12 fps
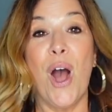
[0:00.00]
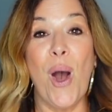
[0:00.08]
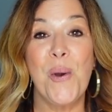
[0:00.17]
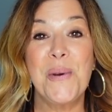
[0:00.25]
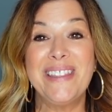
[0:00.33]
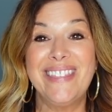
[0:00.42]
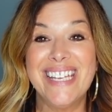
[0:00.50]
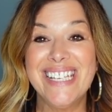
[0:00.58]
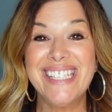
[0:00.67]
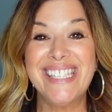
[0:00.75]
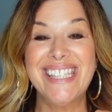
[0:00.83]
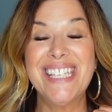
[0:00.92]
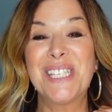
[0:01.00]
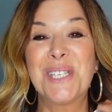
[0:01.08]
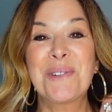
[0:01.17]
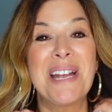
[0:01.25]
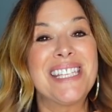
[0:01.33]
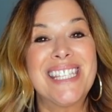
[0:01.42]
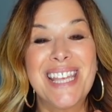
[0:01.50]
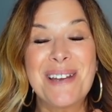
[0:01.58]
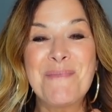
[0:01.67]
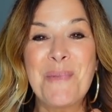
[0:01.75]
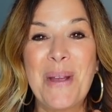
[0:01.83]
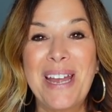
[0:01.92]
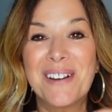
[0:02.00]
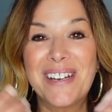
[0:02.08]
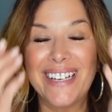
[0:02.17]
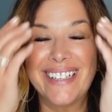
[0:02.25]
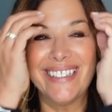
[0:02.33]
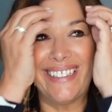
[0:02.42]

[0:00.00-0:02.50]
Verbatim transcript: Oh, and this, this dress that I'm wearing.